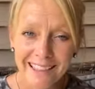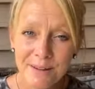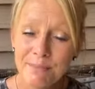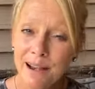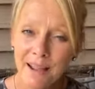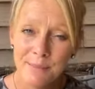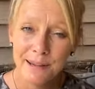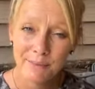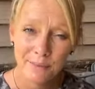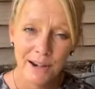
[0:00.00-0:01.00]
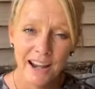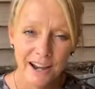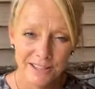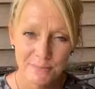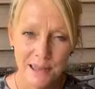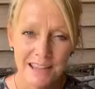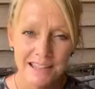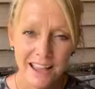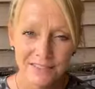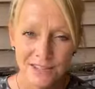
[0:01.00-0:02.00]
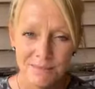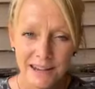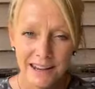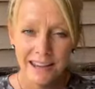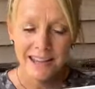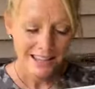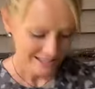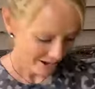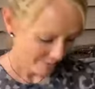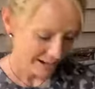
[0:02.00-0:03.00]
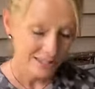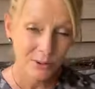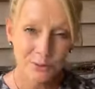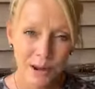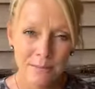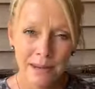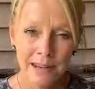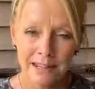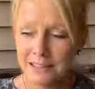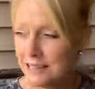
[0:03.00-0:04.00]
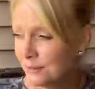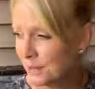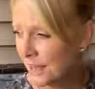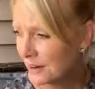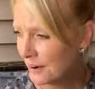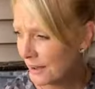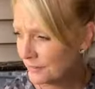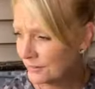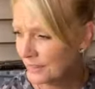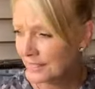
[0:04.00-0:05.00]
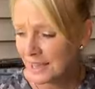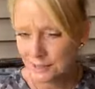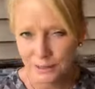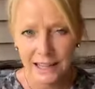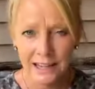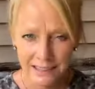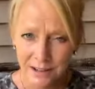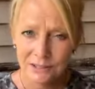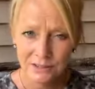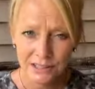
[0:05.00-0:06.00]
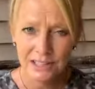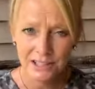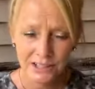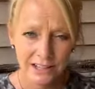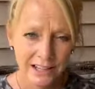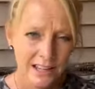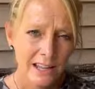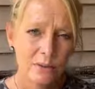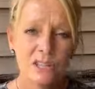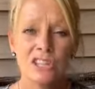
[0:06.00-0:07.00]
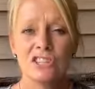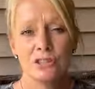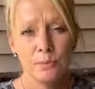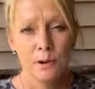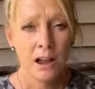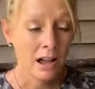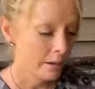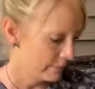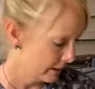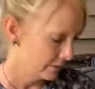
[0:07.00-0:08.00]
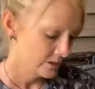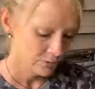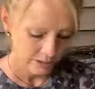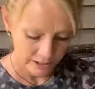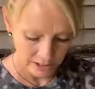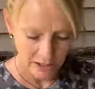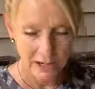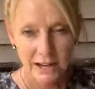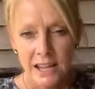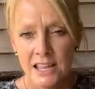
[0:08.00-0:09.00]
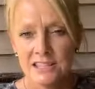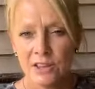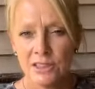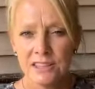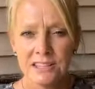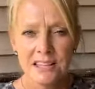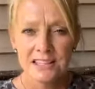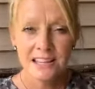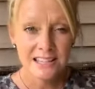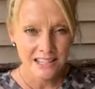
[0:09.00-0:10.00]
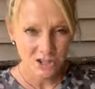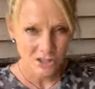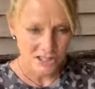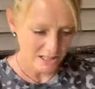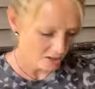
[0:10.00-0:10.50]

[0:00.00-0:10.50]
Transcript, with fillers: making them but I mean I'm running out of space I have so many so but I sold right many at the we had a craft event last weekend and that was really good it was super hot but it was really good so this is essential